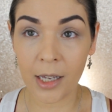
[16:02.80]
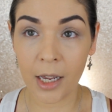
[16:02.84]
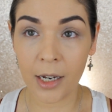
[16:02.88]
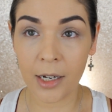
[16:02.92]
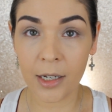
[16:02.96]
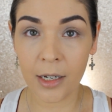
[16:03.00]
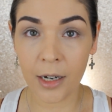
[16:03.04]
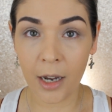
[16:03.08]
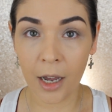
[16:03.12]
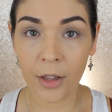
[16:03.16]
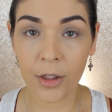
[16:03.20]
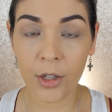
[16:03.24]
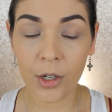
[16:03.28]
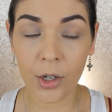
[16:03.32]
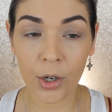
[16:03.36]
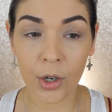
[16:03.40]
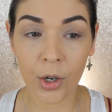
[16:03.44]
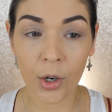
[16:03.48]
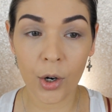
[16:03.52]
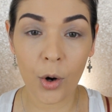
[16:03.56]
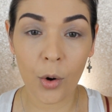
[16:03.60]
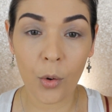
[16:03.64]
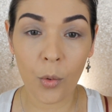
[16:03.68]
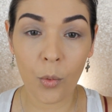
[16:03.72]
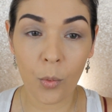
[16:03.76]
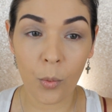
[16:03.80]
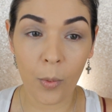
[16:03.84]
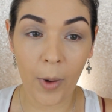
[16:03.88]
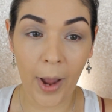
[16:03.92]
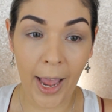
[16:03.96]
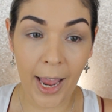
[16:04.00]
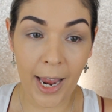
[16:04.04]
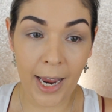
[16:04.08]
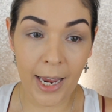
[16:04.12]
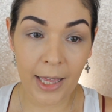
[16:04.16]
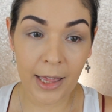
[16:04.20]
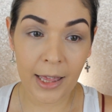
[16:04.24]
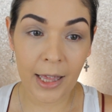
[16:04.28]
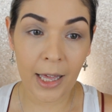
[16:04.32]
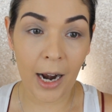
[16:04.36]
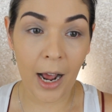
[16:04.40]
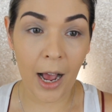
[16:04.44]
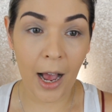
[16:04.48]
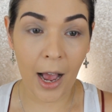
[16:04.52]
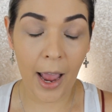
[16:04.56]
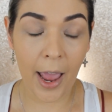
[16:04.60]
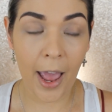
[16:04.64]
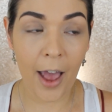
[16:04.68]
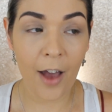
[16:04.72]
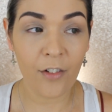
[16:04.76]
another way that
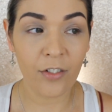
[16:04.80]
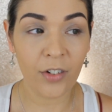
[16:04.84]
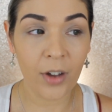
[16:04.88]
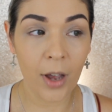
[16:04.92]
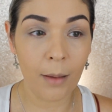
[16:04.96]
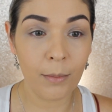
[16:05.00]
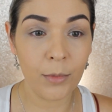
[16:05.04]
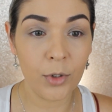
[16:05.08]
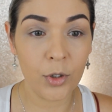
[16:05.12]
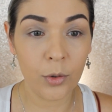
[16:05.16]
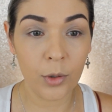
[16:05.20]
I have come